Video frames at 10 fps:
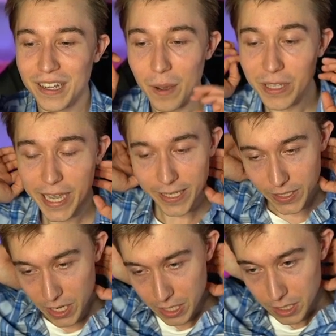I'm a
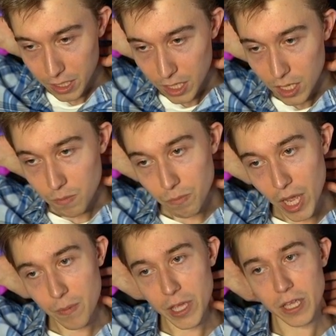Tesla.
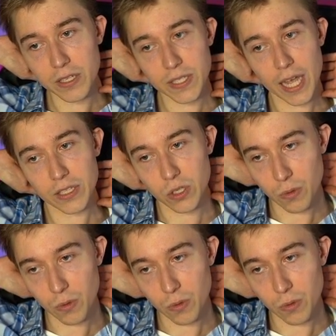Maybe he decides